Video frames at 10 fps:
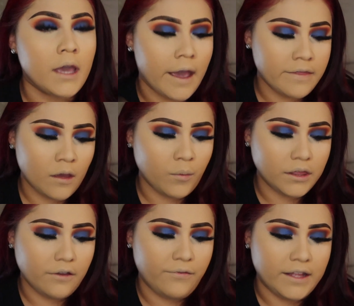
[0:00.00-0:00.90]
And then with
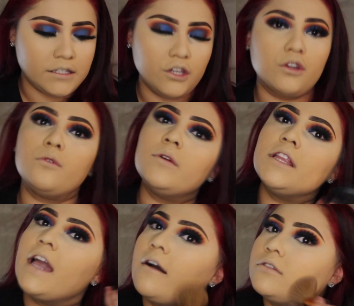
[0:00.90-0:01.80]
the Fenty, you don't
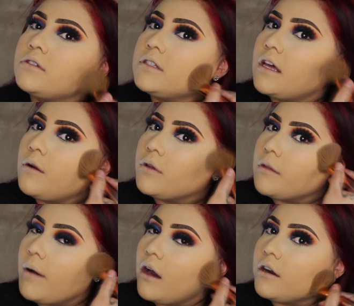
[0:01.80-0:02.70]
really have to set it with
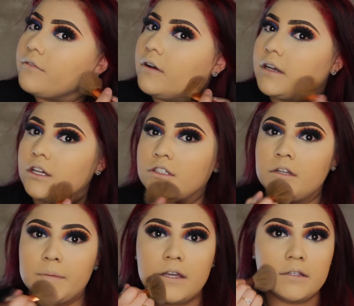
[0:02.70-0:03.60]
the powder
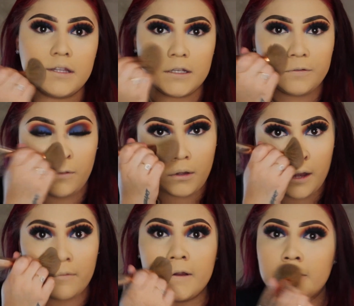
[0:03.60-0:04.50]
foundation because it is full
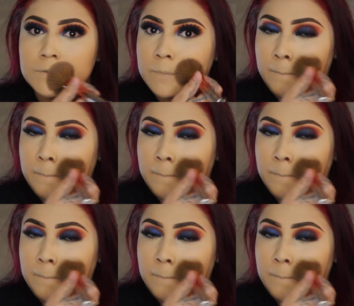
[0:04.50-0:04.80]
coverage.